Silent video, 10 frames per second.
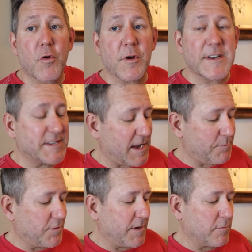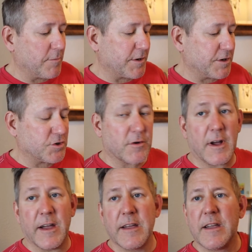more example that we were going to
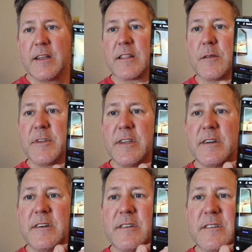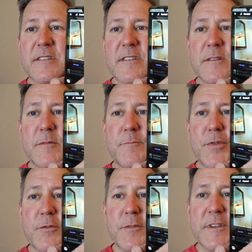try. Let me, uh, let me
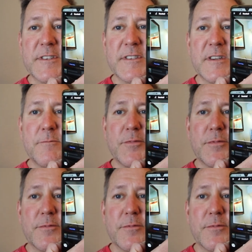pull this up.